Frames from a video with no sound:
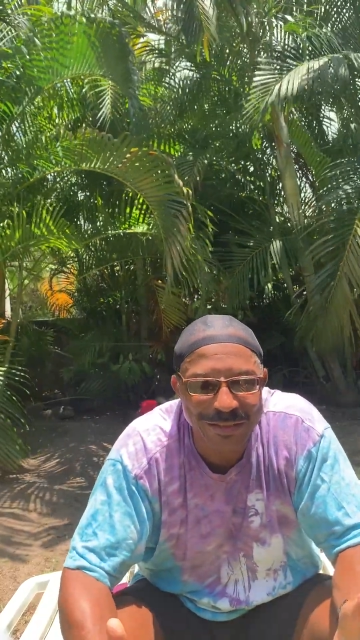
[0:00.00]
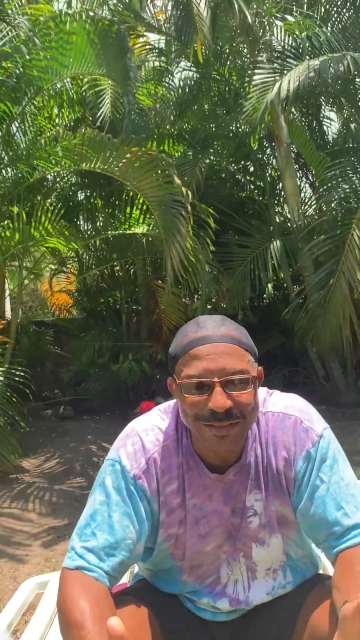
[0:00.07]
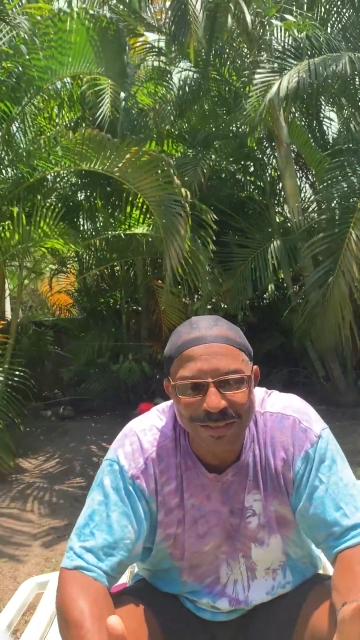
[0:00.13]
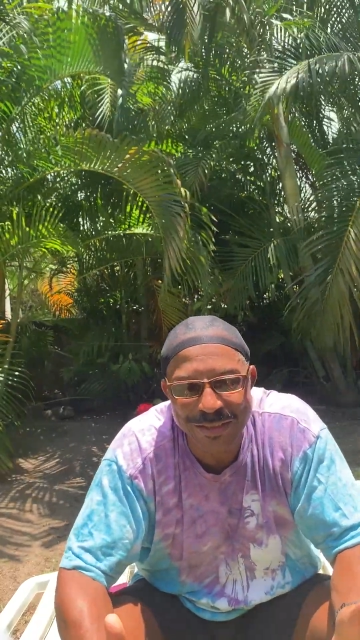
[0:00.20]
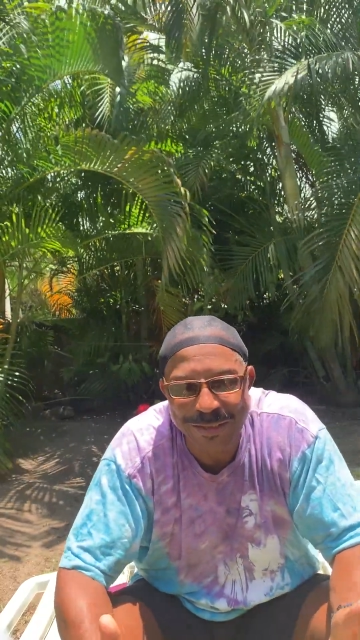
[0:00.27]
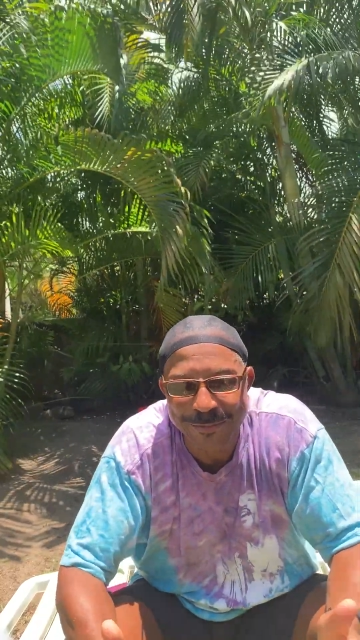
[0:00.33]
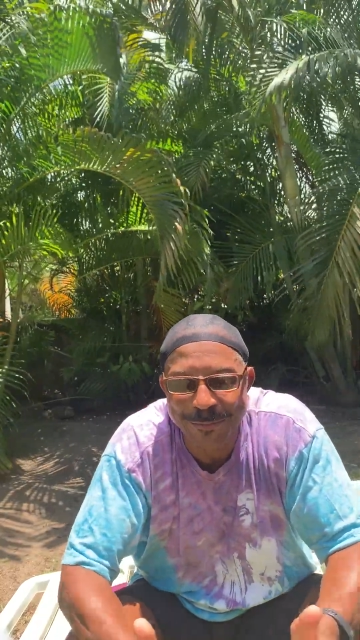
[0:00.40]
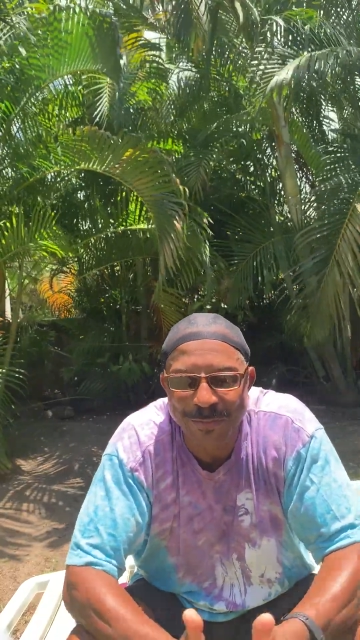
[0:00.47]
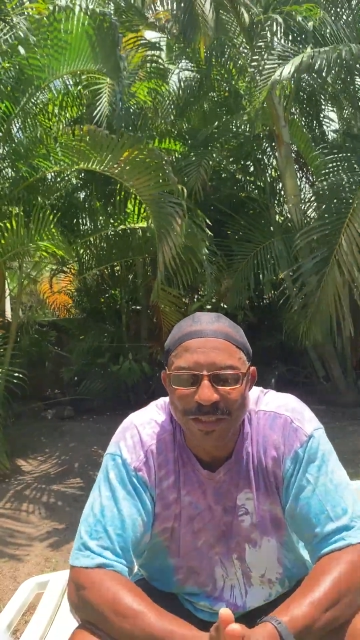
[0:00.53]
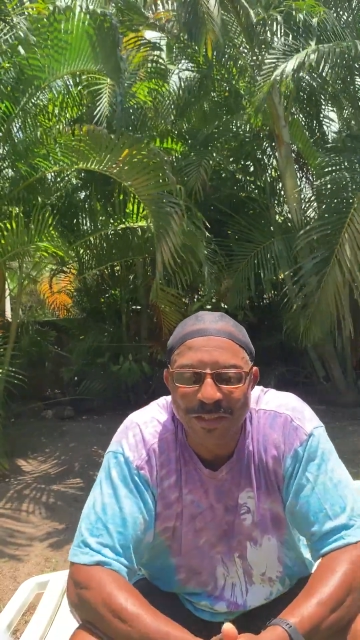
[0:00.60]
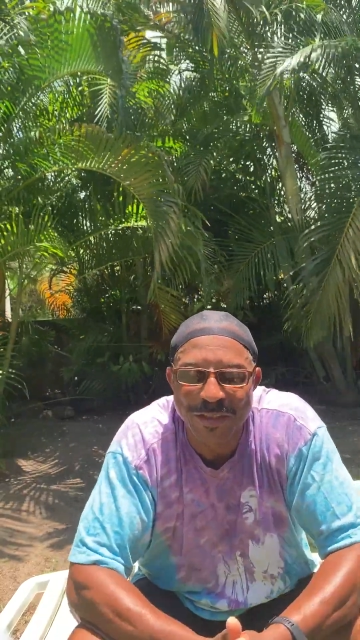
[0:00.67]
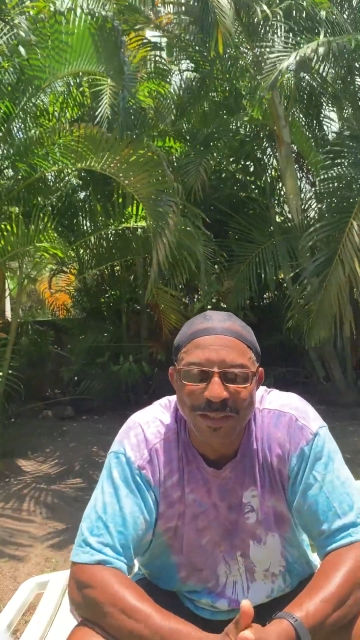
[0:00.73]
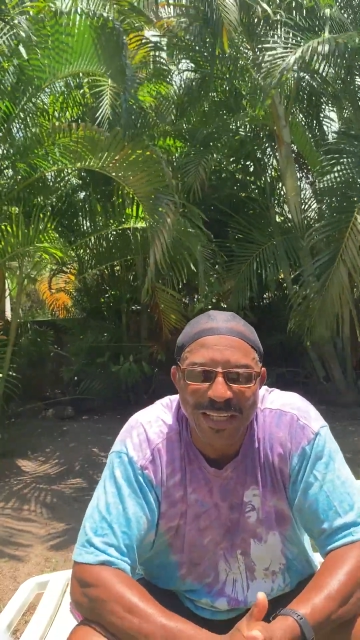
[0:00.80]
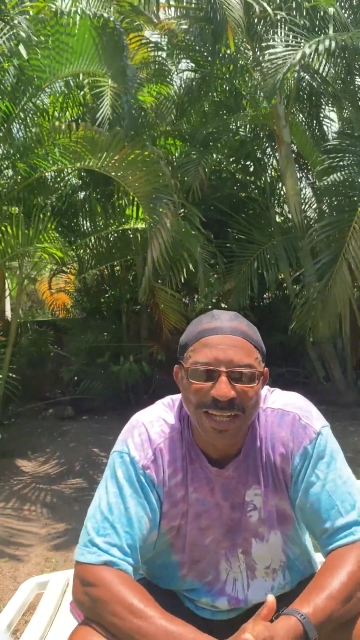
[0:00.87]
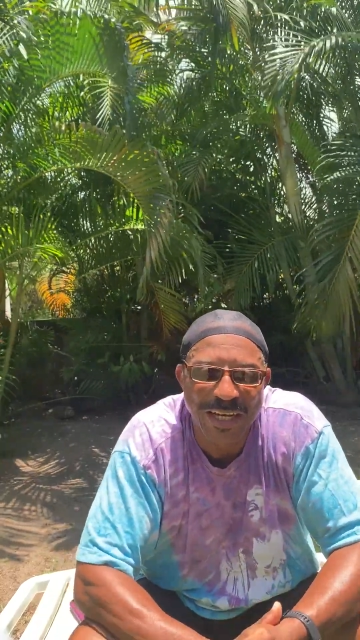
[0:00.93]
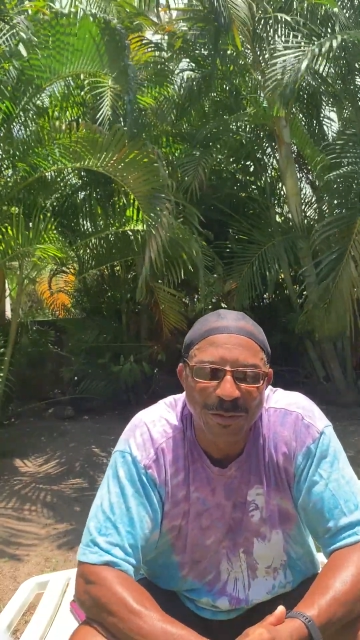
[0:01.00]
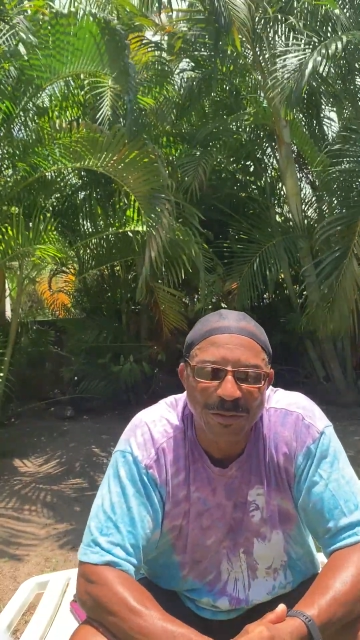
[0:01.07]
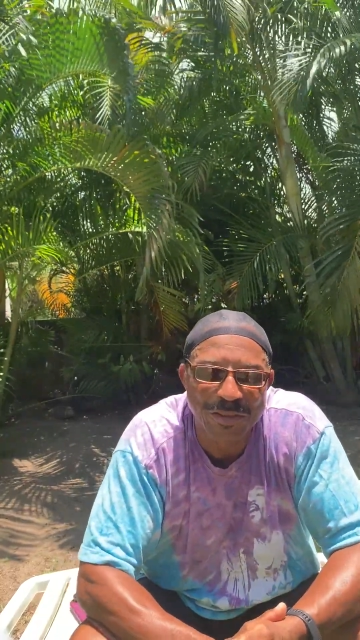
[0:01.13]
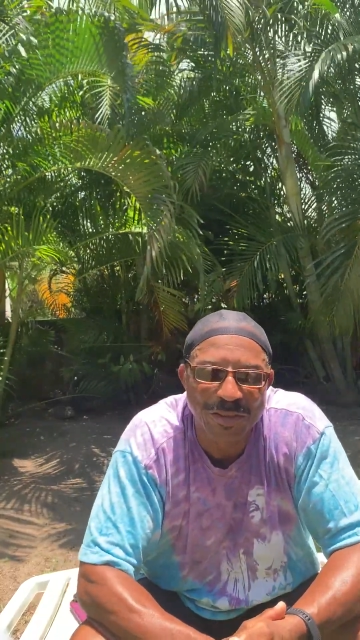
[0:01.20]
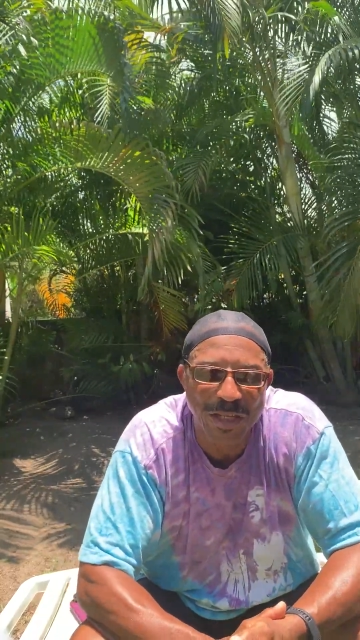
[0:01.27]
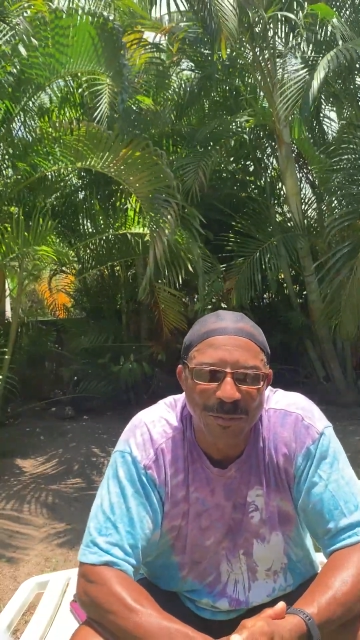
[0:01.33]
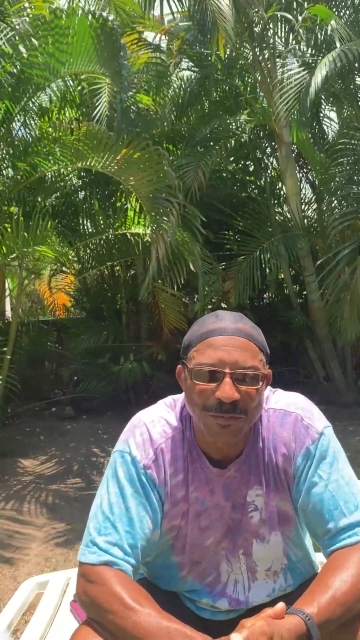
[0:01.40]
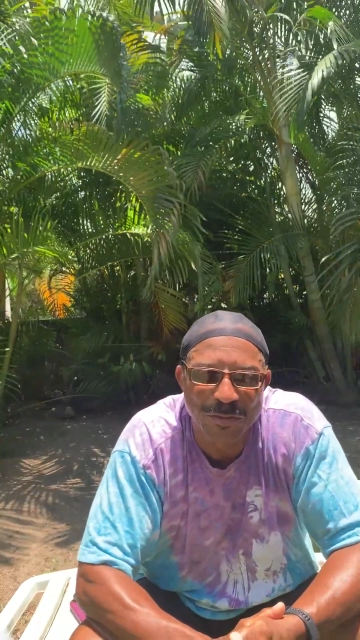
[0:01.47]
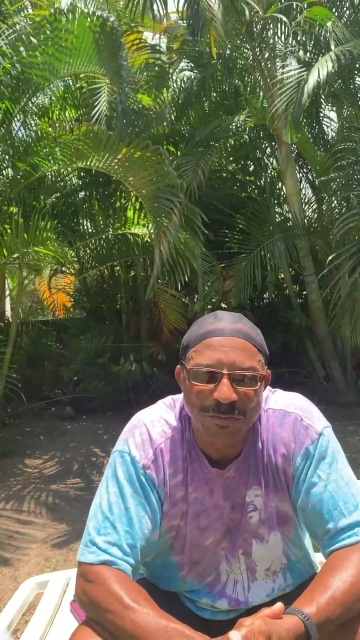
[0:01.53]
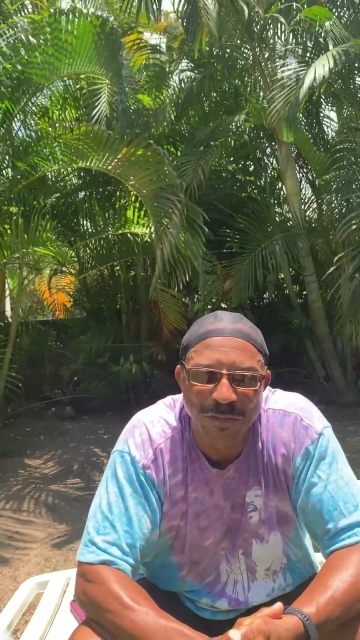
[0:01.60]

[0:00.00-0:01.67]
the language comes